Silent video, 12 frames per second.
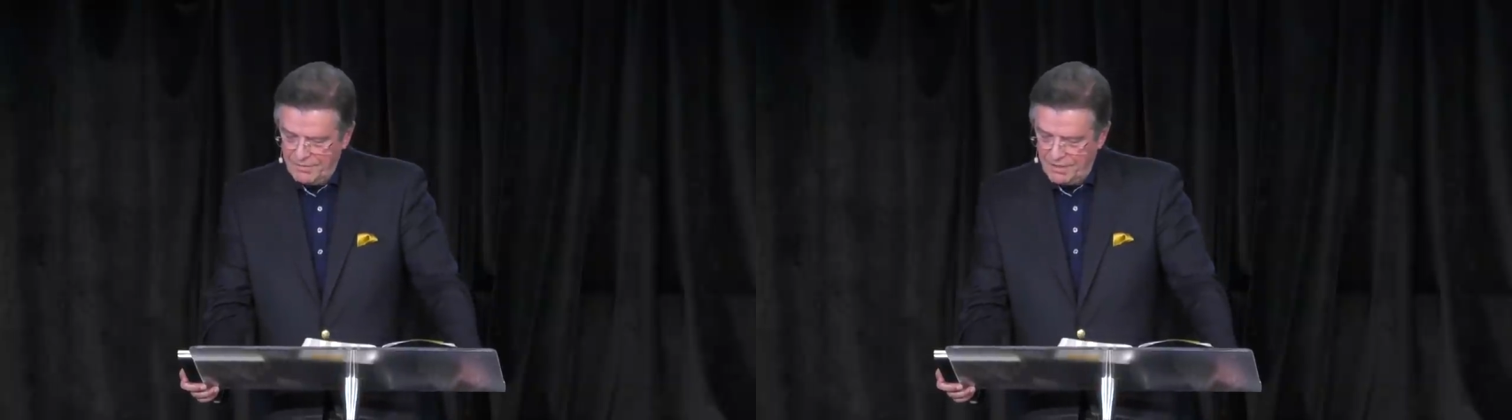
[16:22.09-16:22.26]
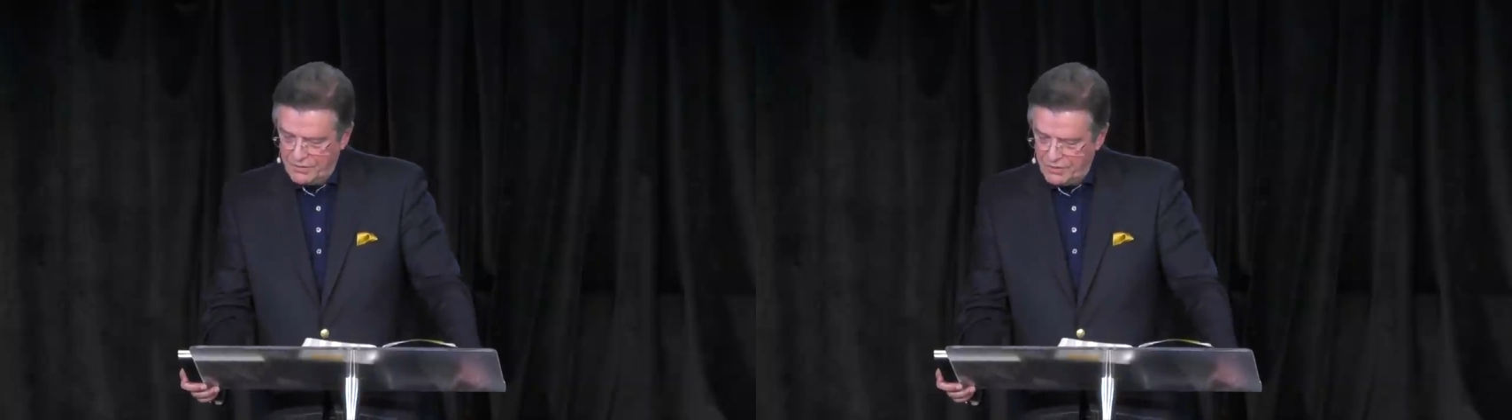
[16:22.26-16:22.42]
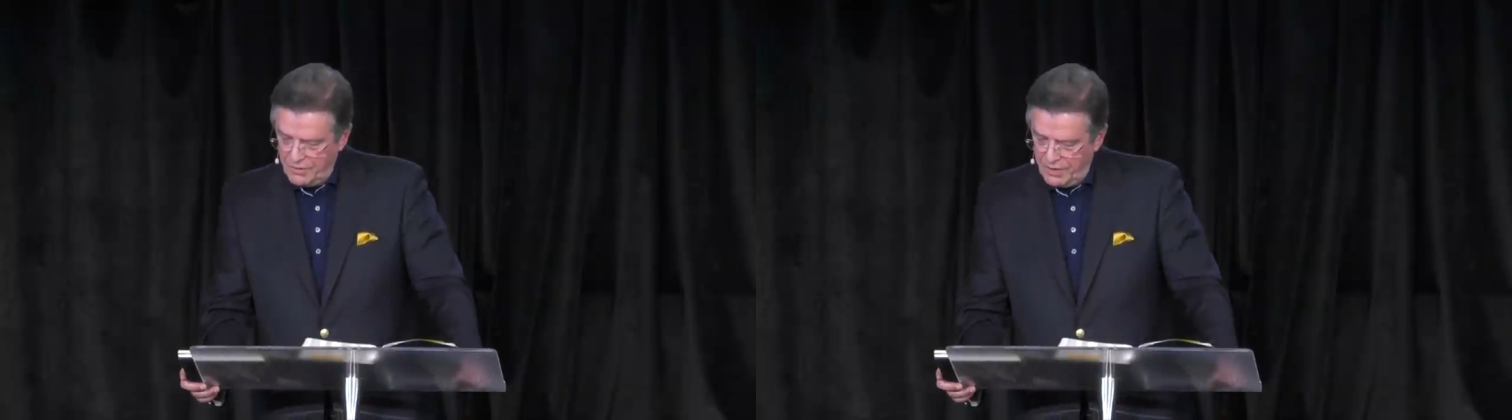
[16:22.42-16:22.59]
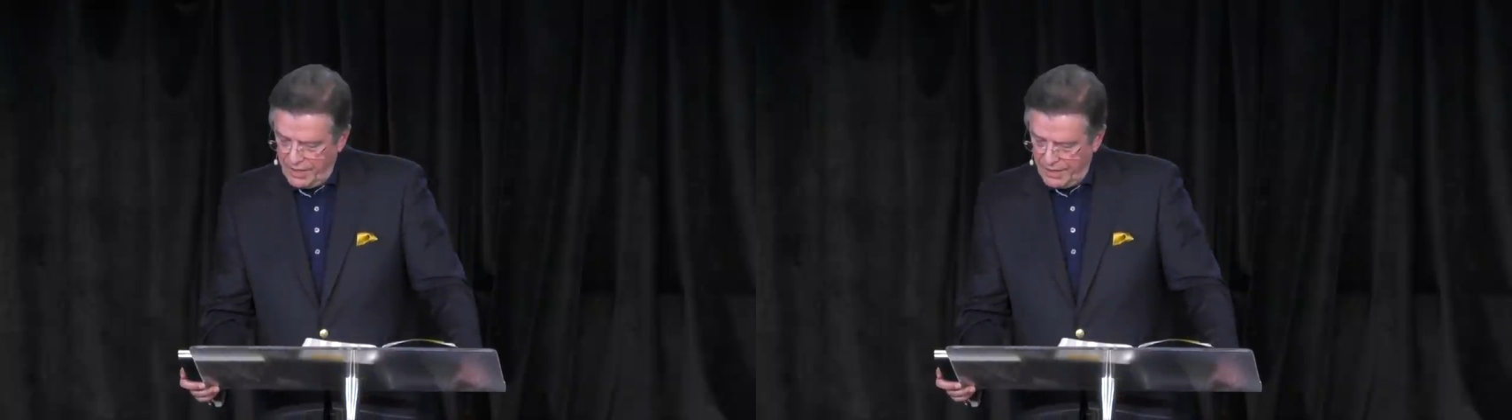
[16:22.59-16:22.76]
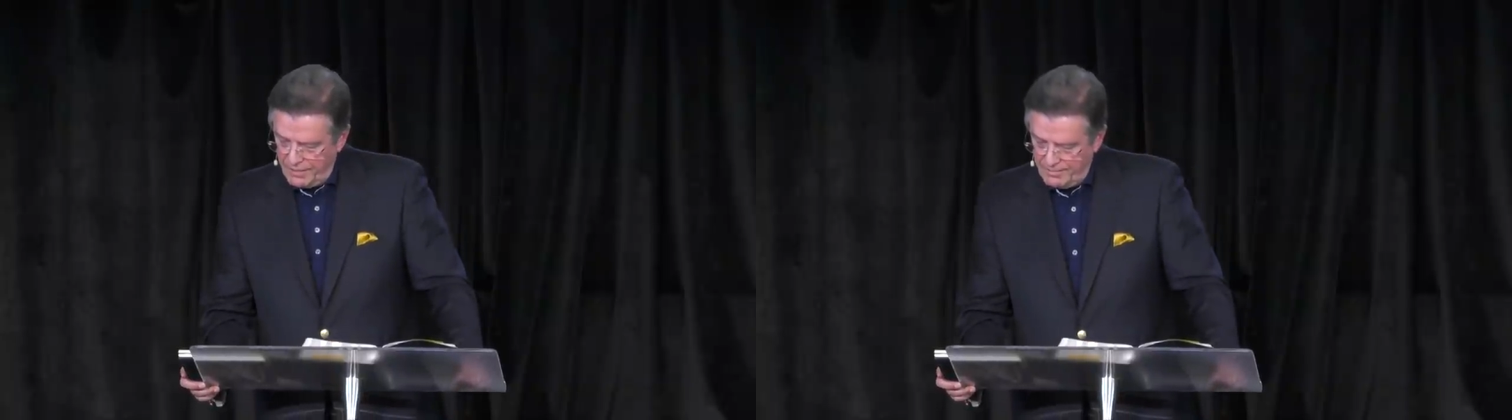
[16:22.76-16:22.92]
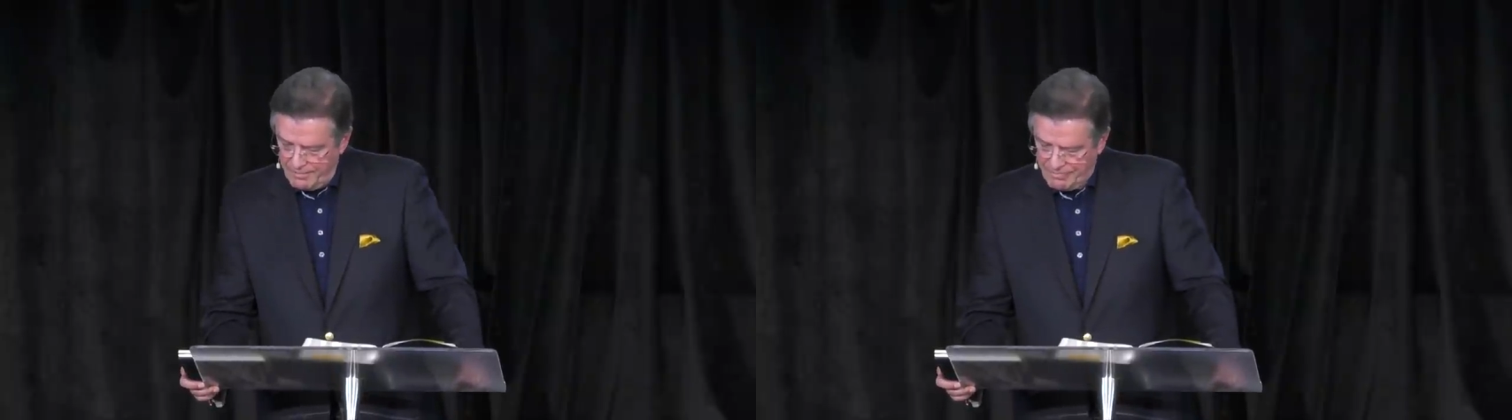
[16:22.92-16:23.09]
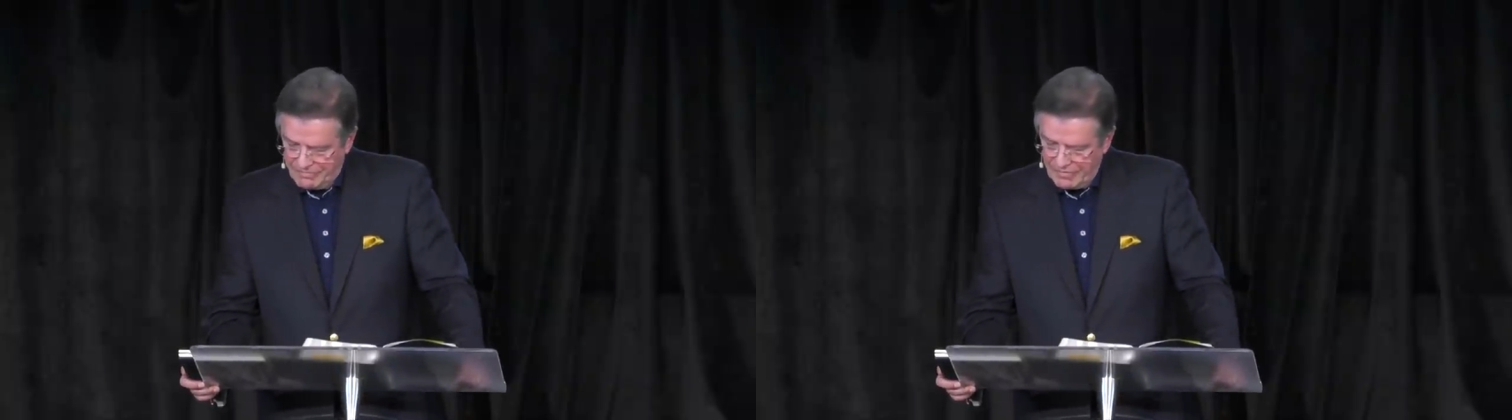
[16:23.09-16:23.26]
that through him